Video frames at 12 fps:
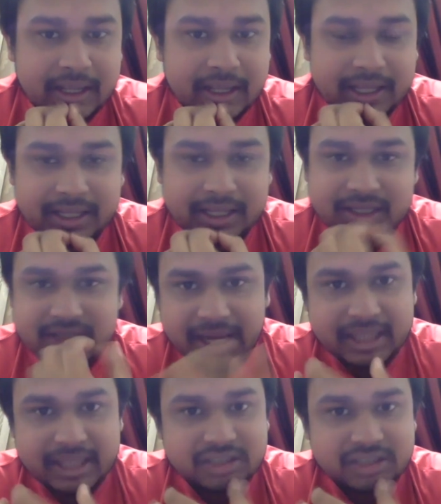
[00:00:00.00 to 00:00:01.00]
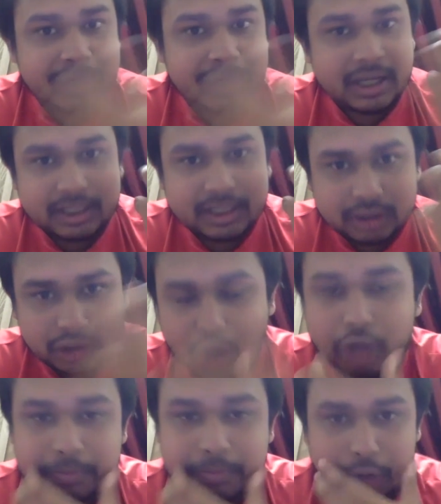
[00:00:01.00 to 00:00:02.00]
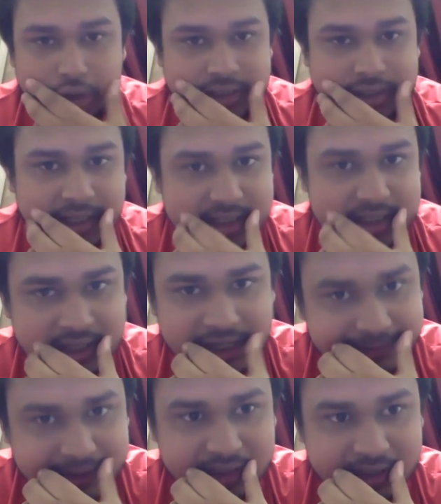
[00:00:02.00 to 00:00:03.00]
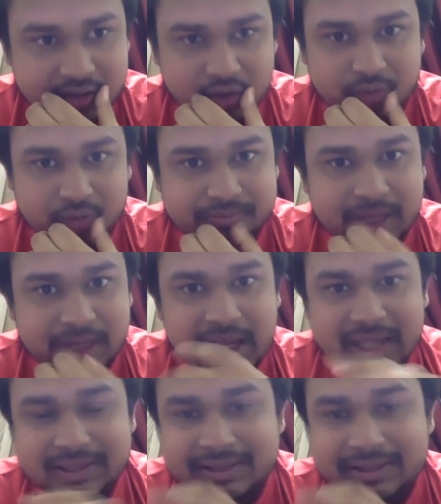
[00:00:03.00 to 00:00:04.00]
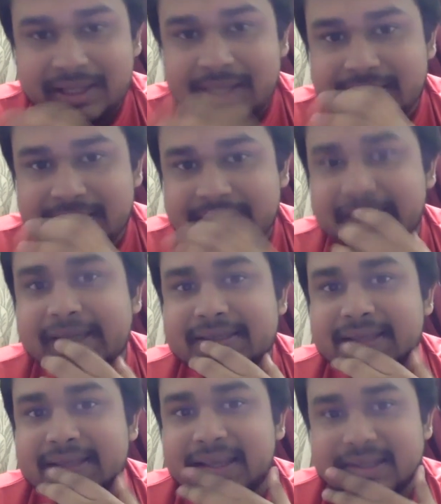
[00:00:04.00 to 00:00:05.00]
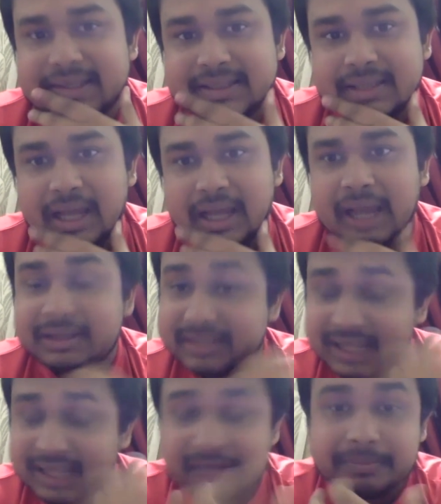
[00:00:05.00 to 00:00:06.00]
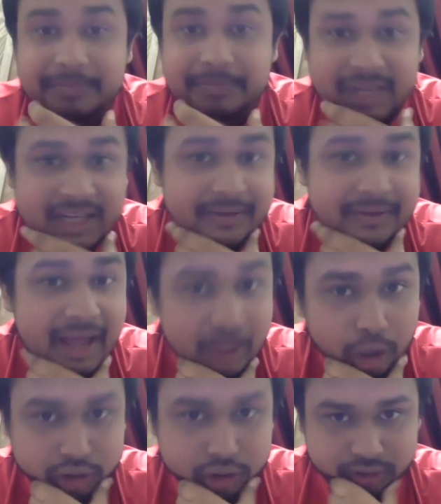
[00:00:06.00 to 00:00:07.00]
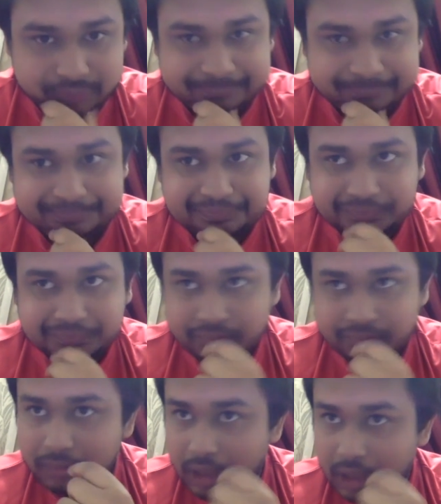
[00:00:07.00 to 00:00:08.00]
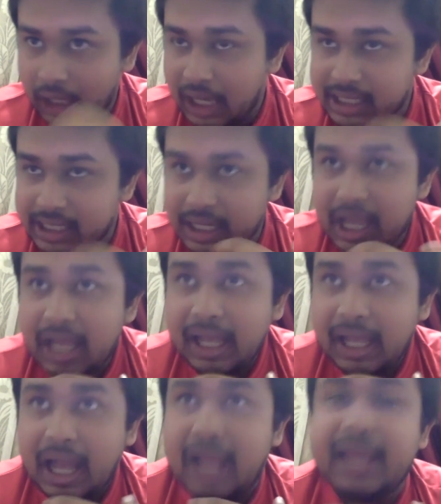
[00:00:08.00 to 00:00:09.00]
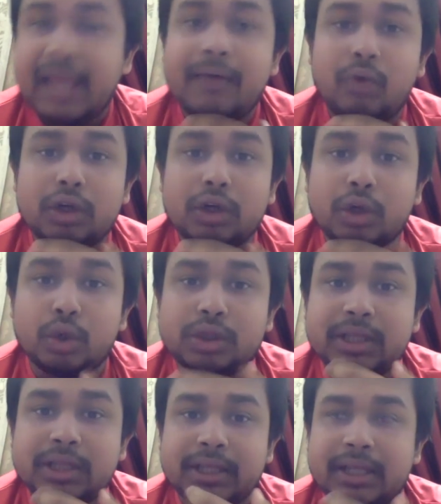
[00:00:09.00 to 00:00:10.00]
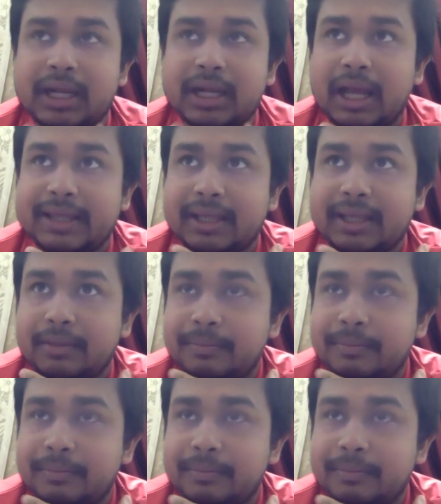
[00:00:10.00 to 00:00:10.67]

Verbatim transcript: He changed my thought process and everything. So these things, I still believe a lot. And I have one good thing that I think